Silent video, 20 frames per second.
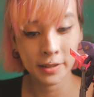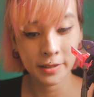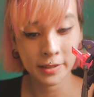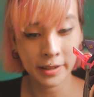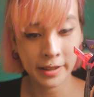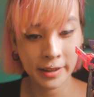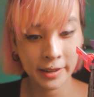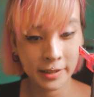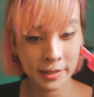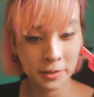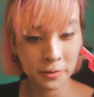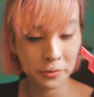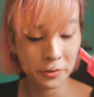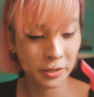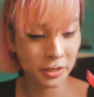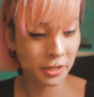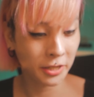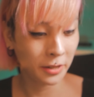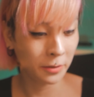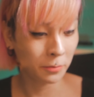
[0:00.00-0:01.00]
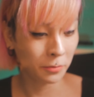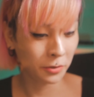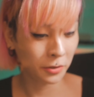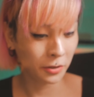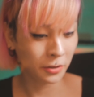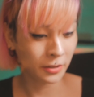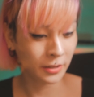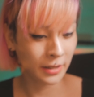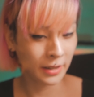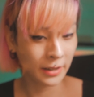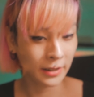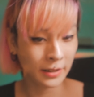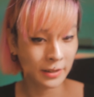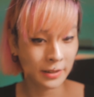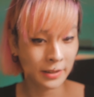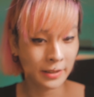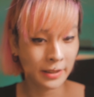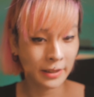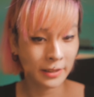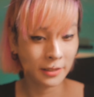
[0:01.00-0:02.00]
it like the original Moon
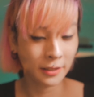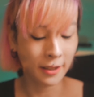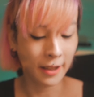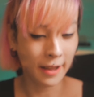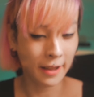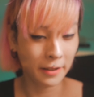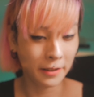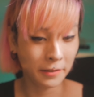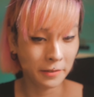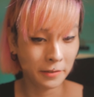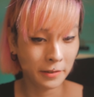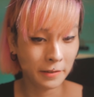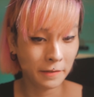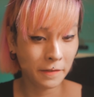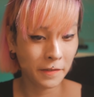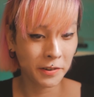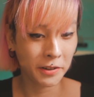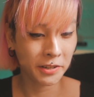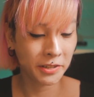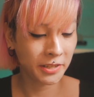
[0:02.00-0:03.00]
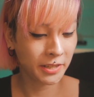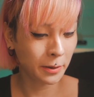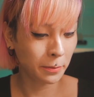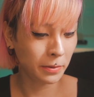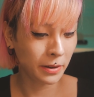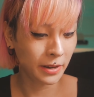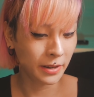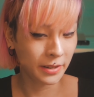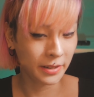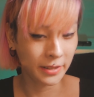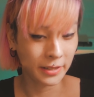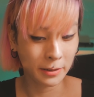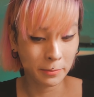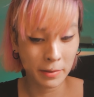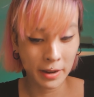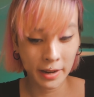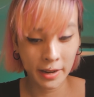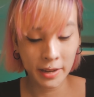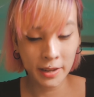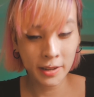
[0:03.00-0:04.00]
Gundam, like how it first appeared in the
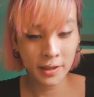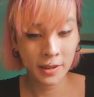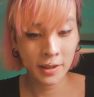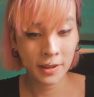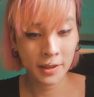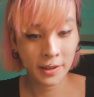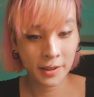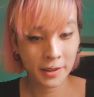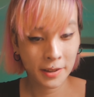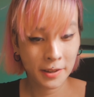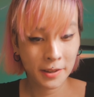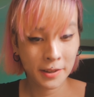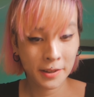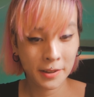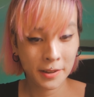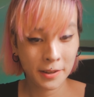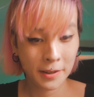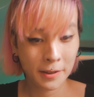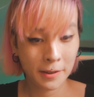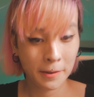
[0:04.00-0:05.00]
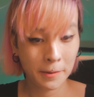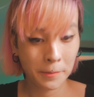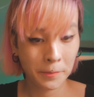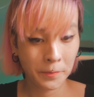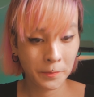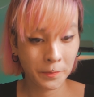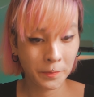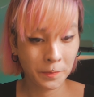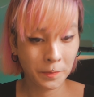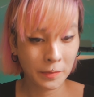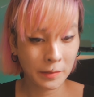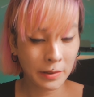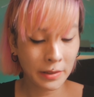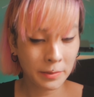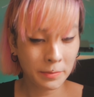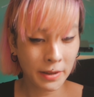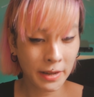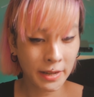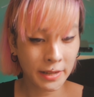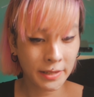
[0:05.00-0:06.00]
manga. In
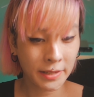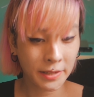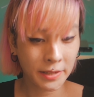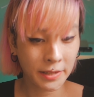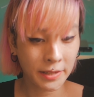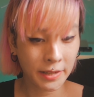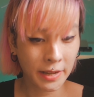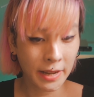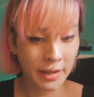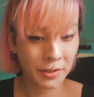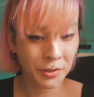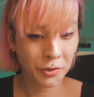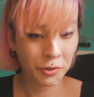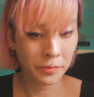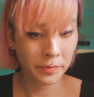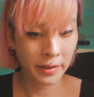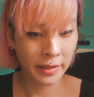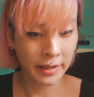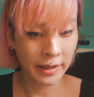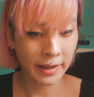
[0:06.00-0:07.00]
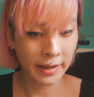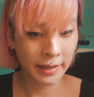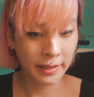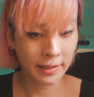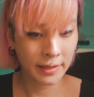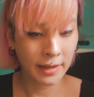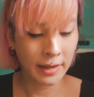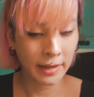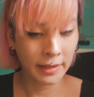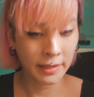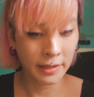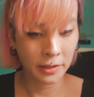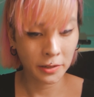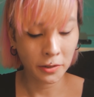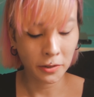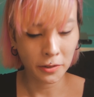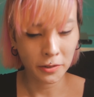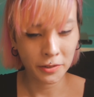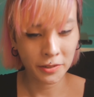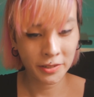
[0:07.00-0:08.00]
the manga, the head should be like Titan
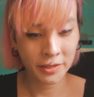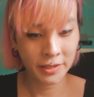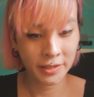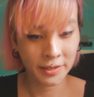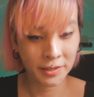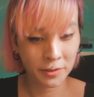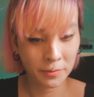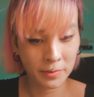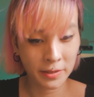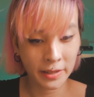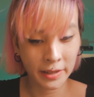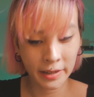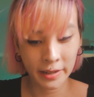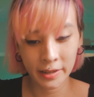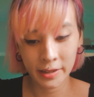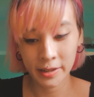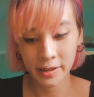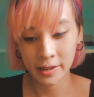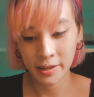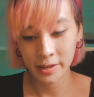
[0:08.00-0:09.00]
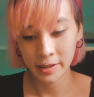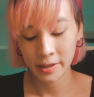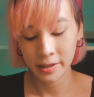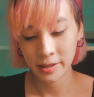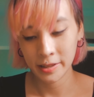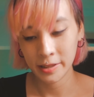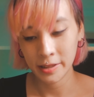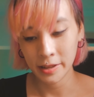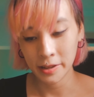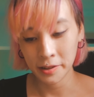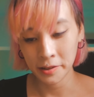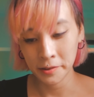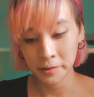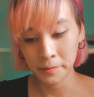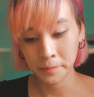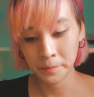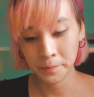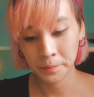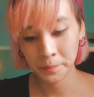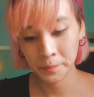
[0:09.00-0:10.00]
color. It should be like uh,